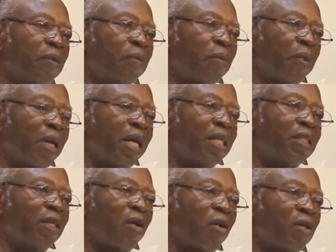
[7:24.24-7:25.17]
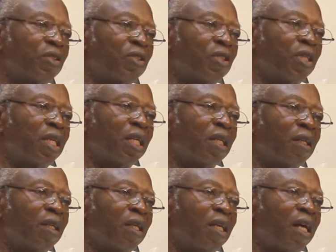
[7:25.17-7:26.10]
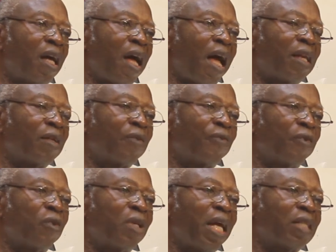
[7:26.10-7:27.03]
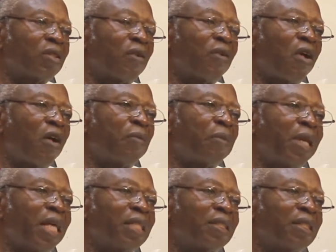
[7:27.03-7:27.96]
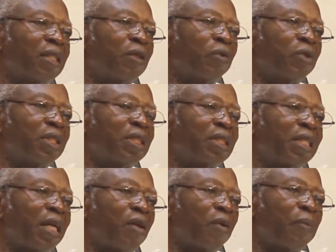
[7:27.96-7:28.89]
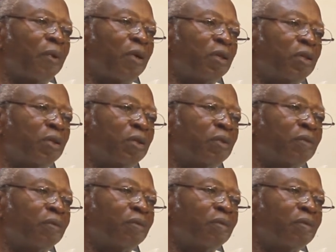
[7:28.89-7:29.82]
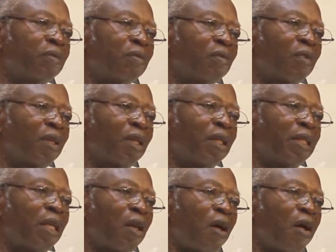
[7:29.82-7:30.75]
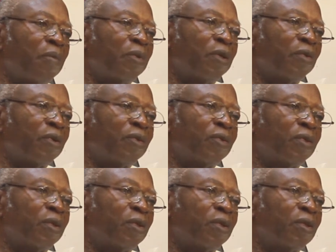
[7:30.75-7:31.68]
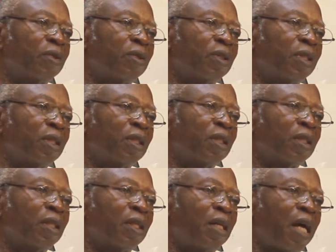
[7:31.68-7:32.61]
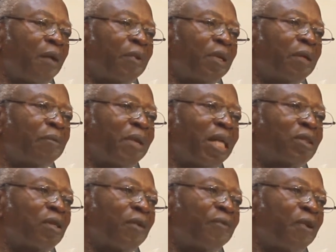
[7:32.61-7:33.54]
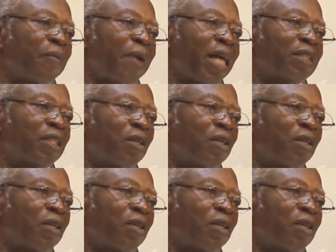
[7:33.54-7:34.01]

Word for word: Pray the Rosary, and the fullness of God's blessing will descend upon you. The Lord be with you. And may the blessing of Almighty